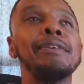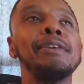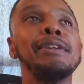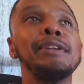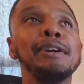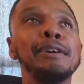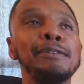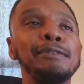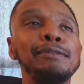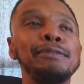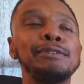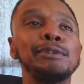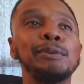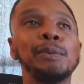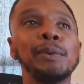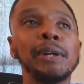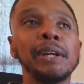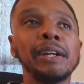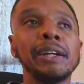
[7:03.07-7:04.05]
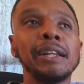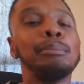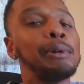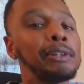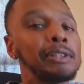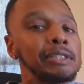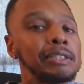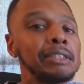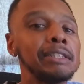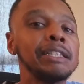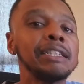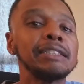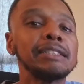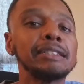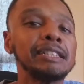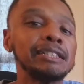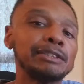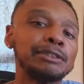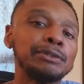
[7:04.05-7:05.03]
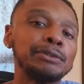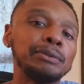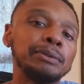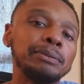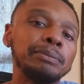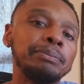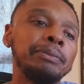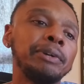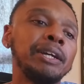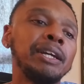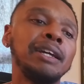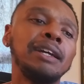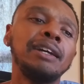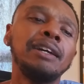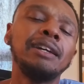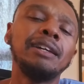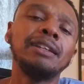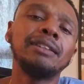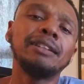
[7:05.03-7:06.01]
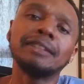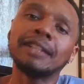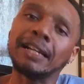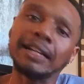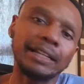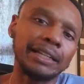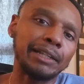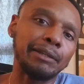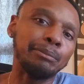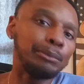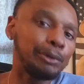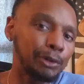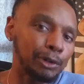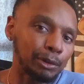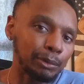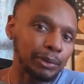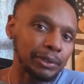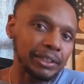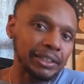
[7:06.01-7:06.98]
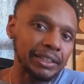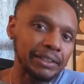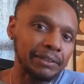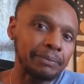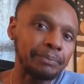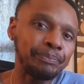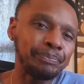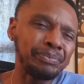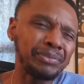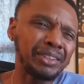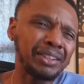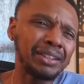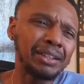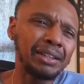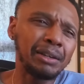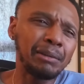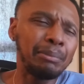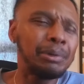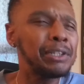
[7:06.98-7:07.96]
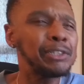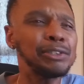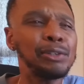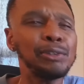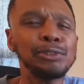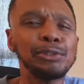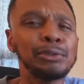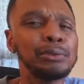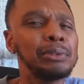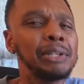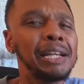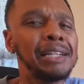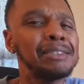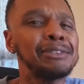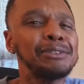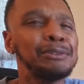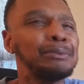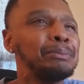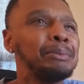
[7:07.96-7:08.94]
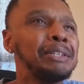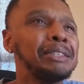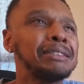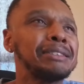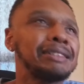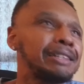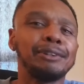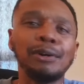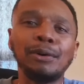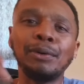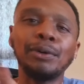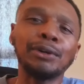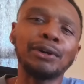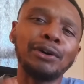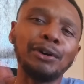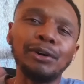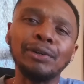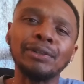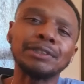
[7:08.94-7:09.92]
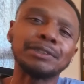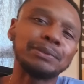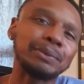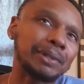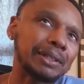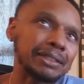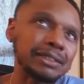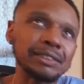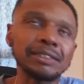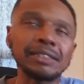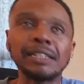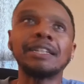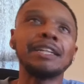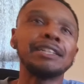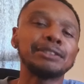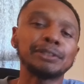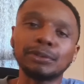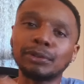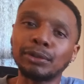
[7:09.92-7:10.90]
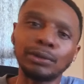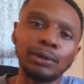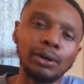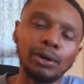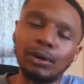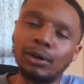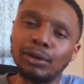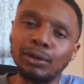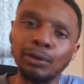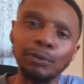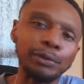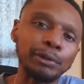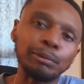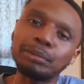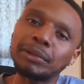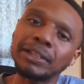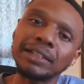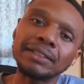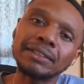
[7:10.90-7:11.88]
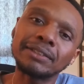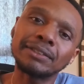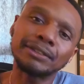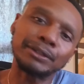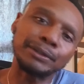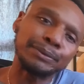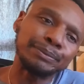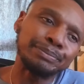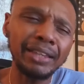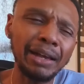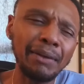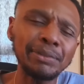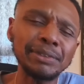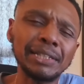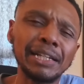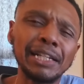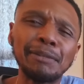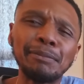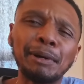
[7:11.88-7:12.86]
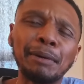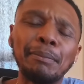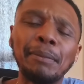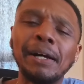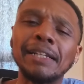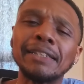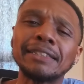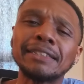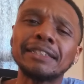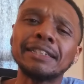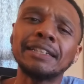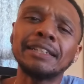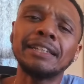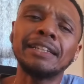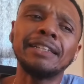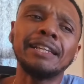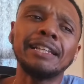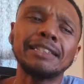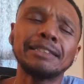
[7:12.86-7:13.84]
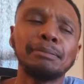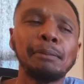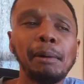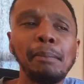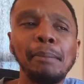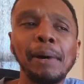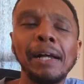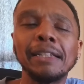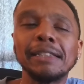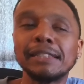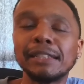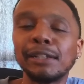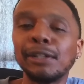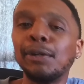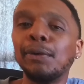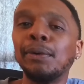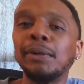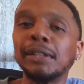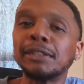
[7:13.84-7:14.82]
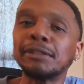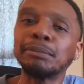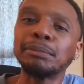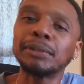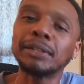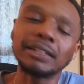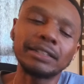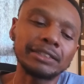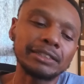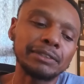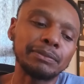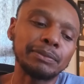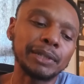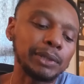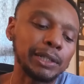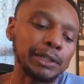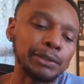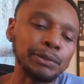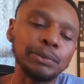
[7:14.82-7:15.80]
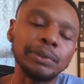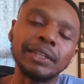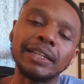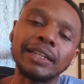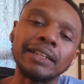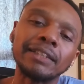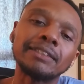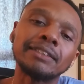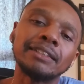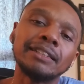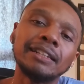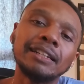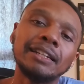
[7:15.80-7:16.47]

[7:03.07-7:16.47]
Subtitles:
enough to where a person listening to them, they're not getting bored with it, but it's also not so much going on to where it's just like changing all over the place. So that was kind of my mindset, and that's my mindset going into production when I do things.